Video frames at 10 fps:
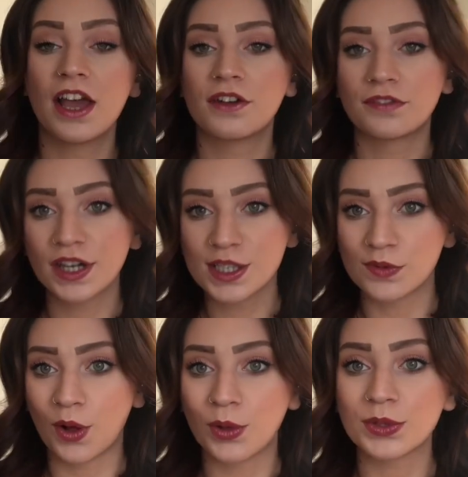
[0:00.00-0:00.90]
First of
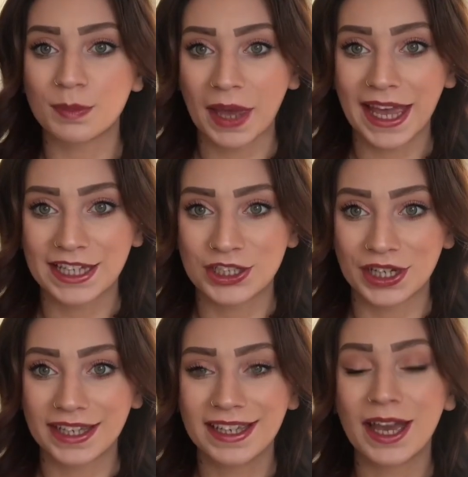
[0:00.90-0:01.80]
all, the
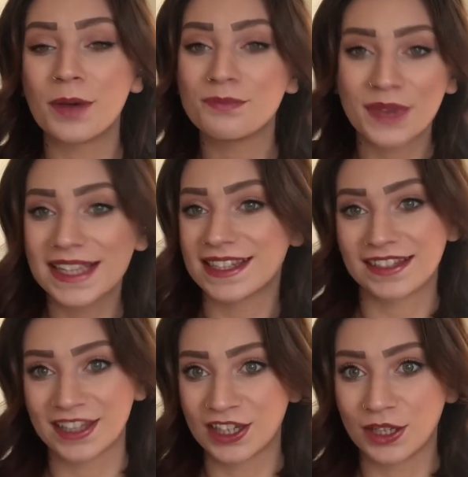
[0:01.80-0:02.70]
packaging,
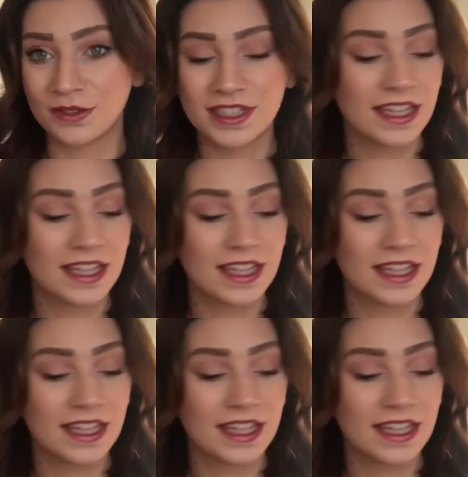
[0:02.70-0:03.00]
amazingly cute.